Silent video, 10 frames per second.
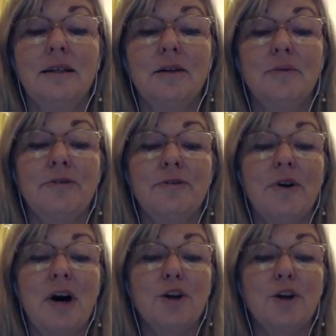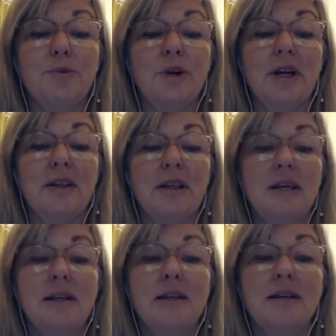One final breath
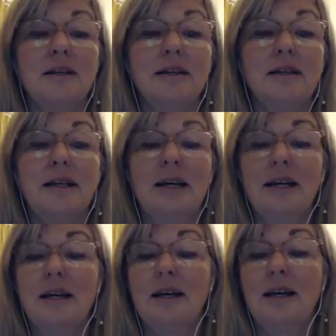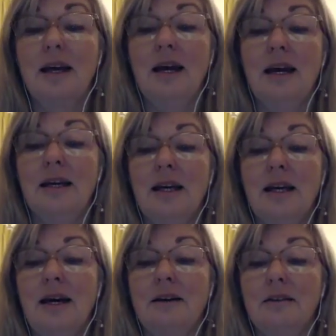in and
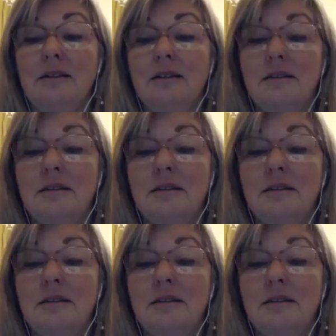out.